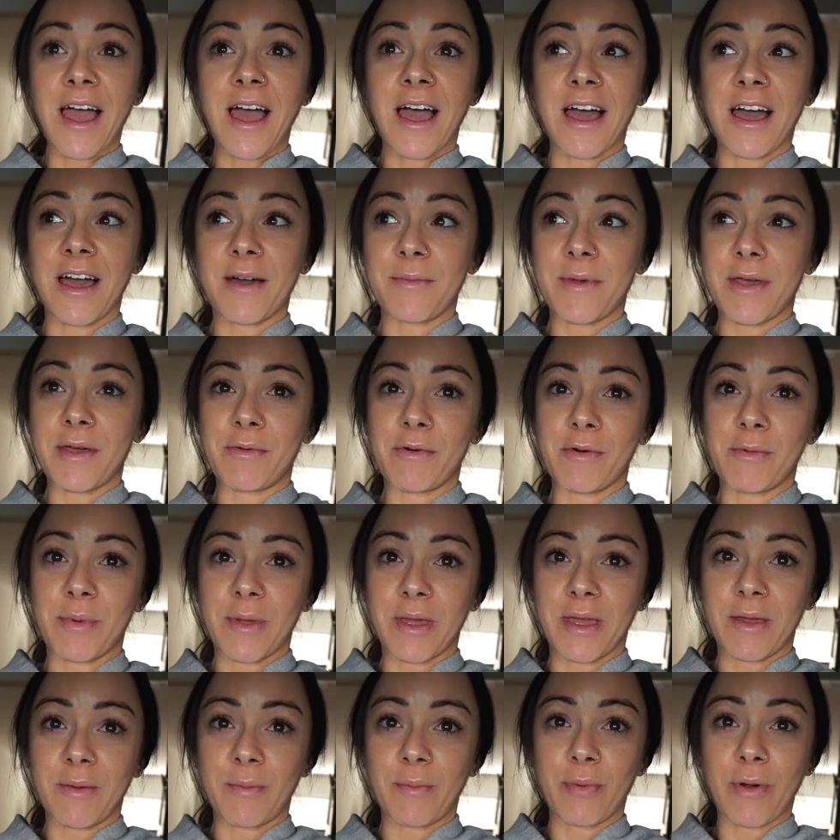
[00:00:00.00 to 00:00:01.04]
It will
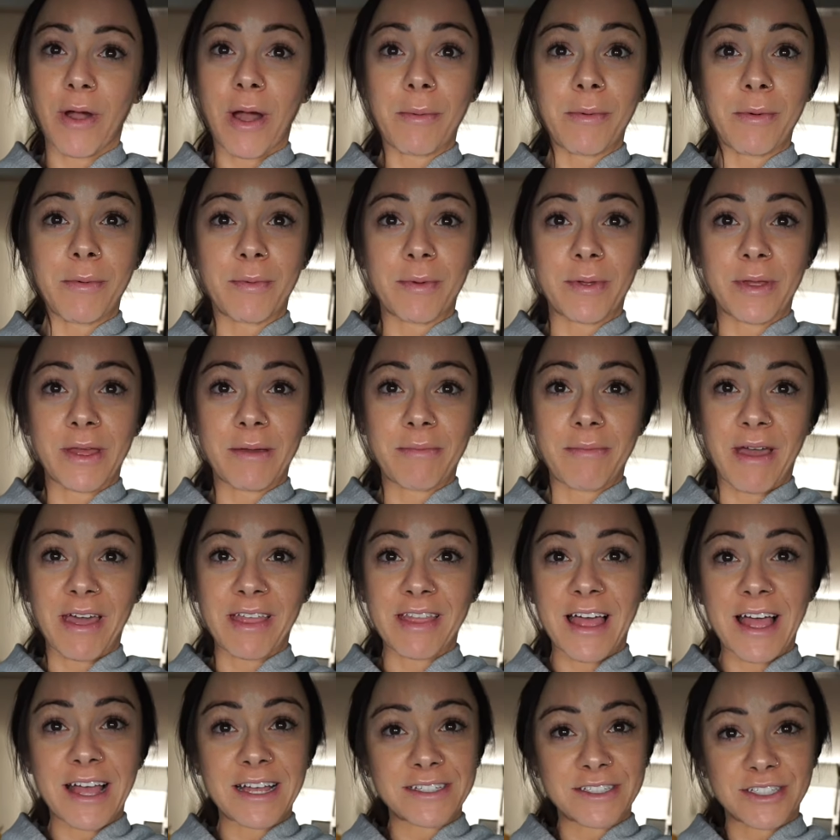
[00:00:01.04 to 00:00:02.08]
be probably my
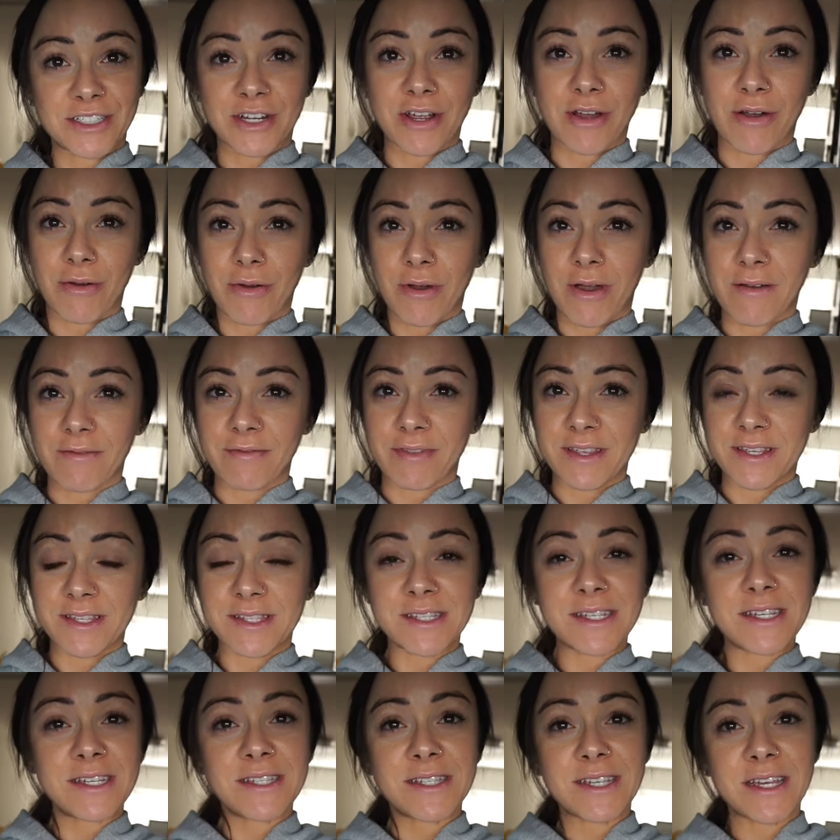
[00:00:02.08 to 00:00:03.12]
last show of the
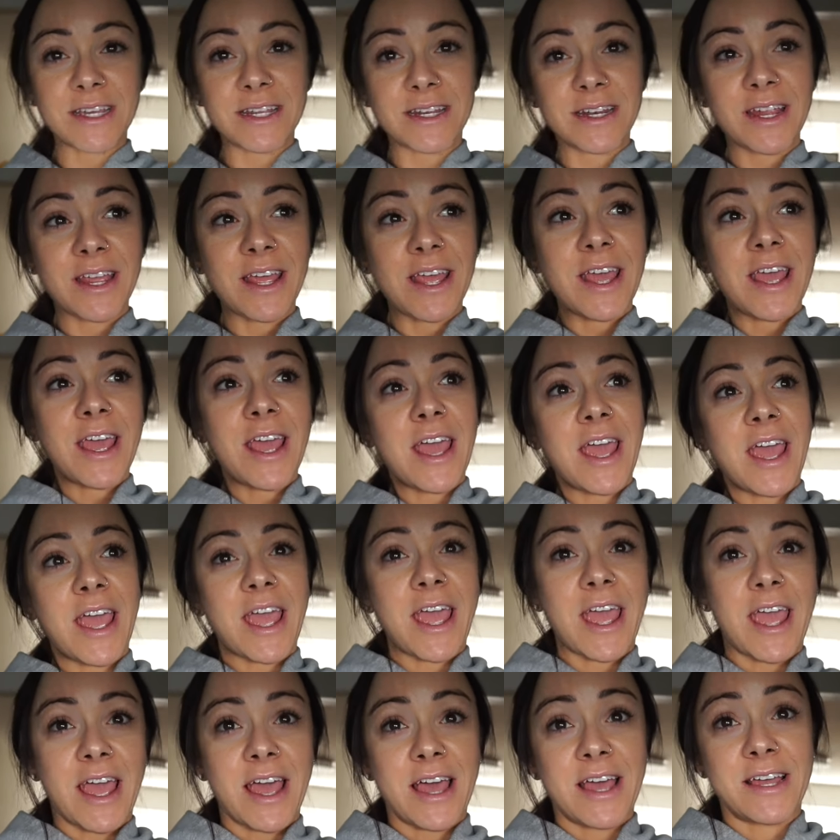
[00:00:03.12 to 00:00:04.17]
season,
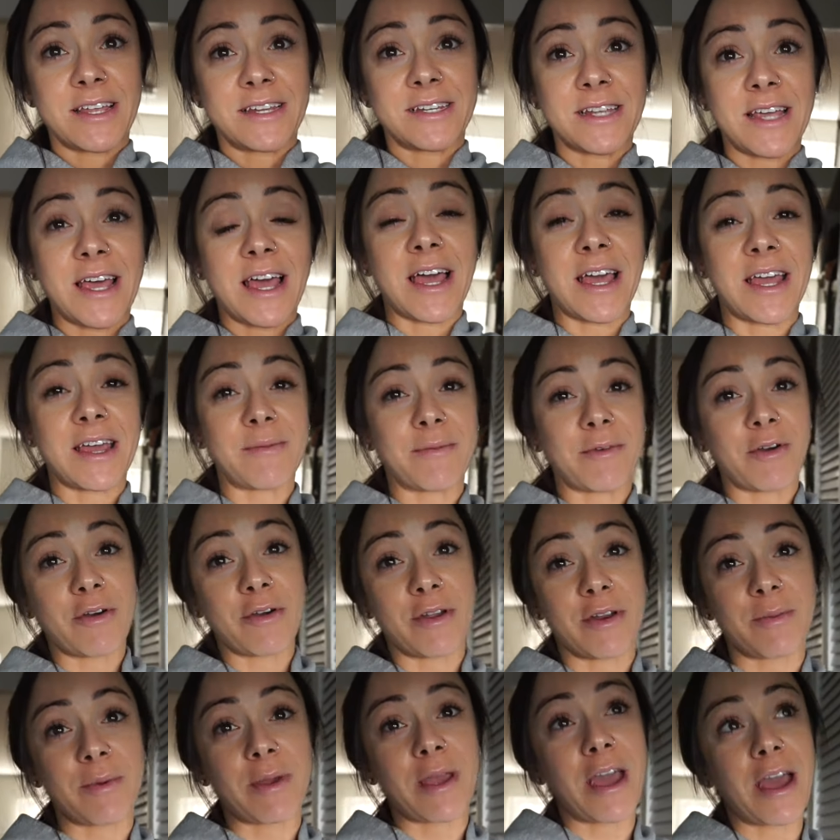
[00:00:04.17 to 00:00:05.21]
and I am
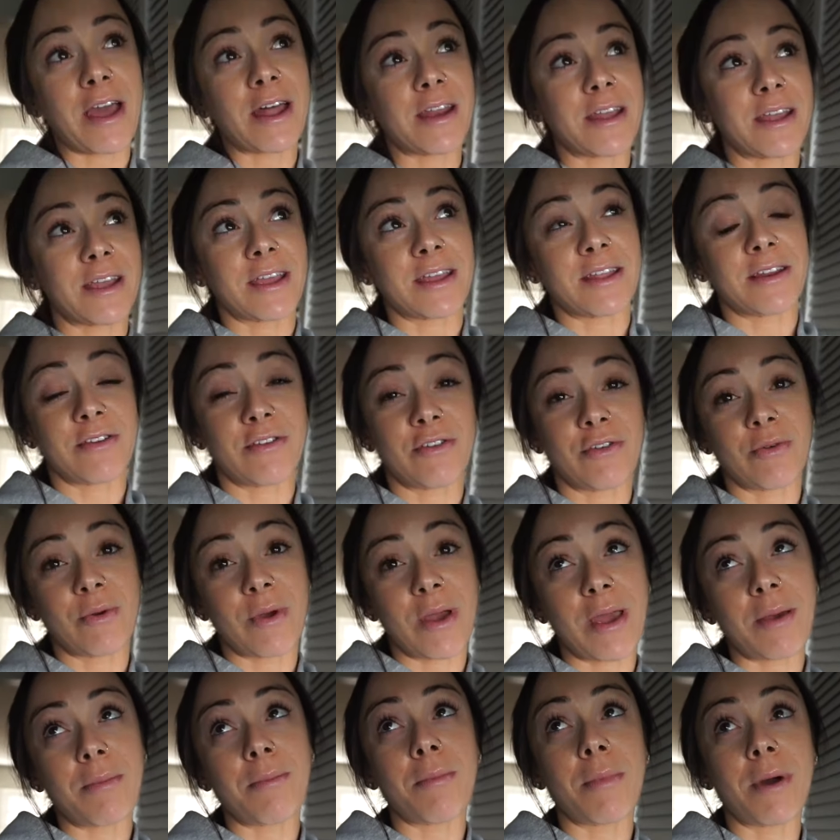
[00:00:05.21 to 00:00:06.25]
going to be heading into
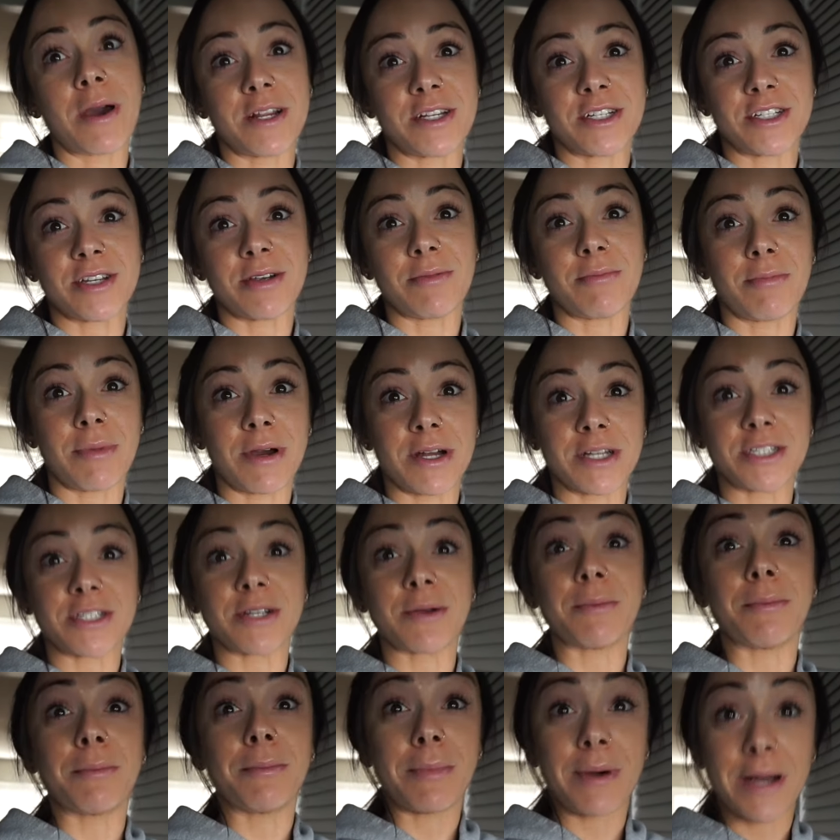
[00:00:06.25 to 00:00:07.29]
a much,
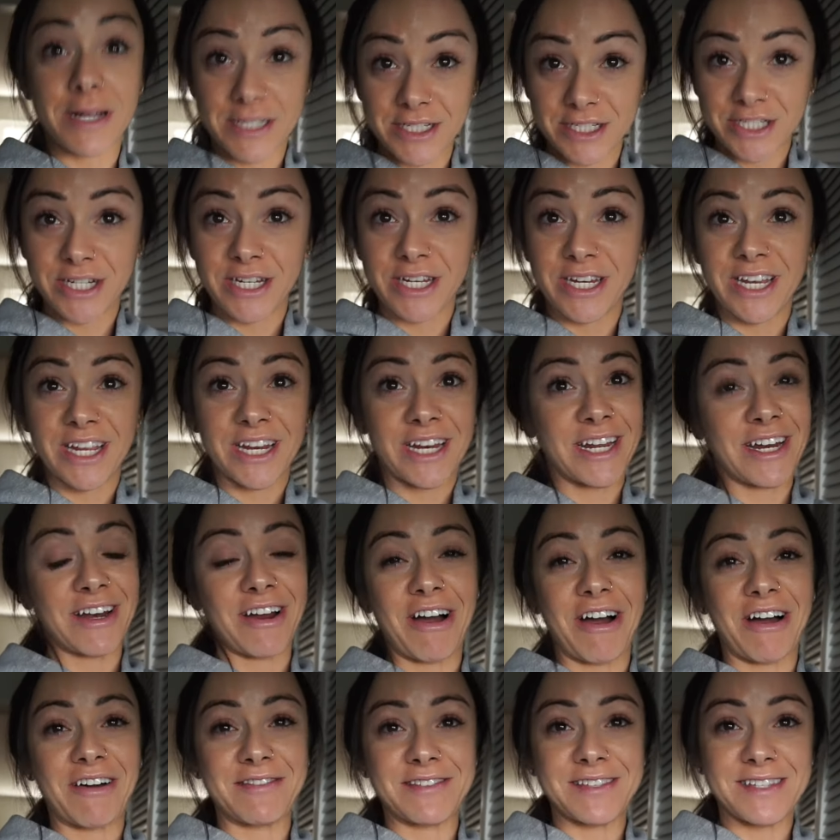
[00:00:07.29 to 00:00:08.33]
much, much needed
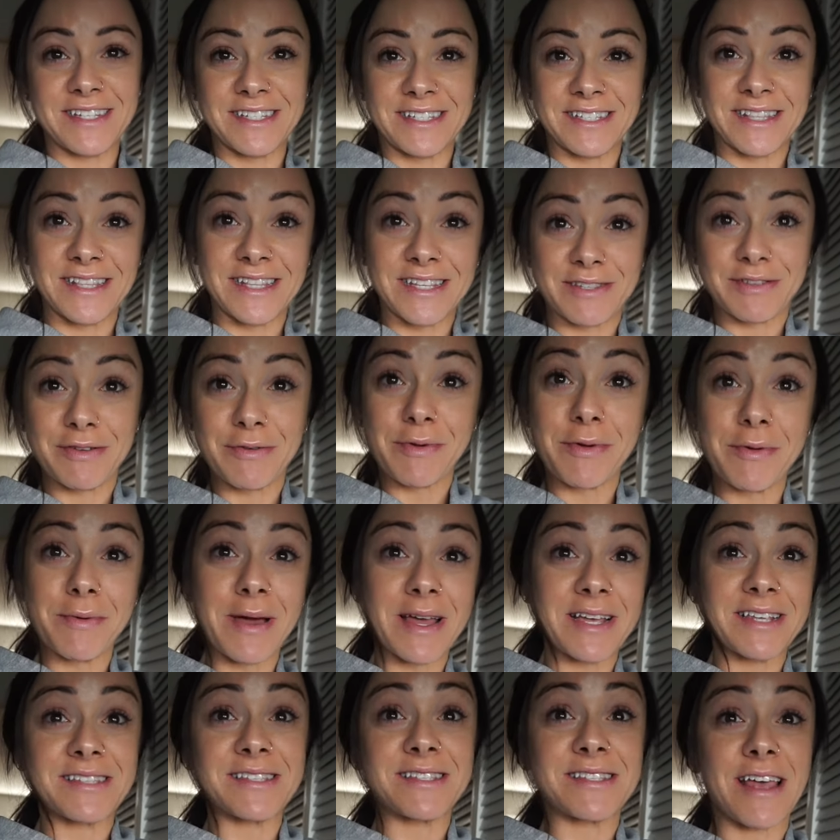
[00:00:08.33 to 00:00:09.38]
off season. This will be
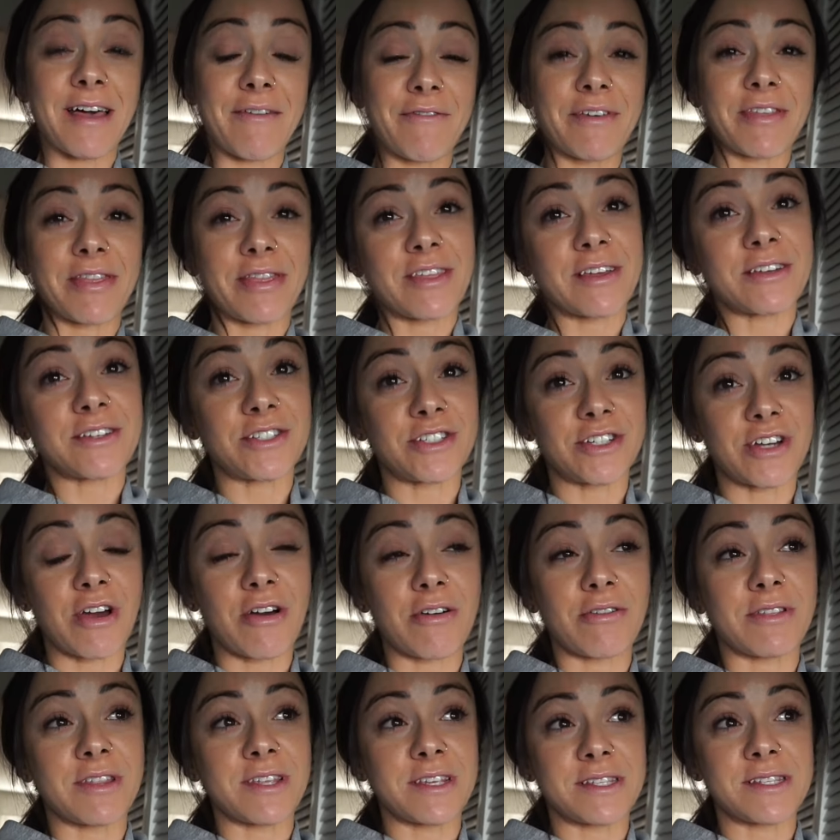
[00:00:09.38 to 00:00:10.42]
my 7th
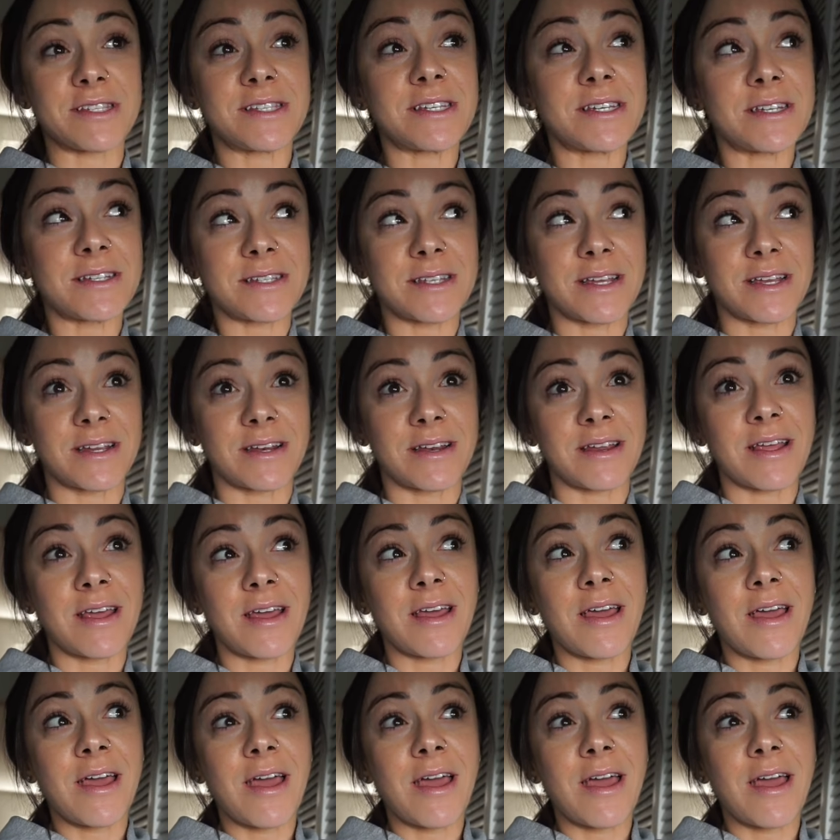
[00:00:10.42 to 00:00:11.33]
show this season.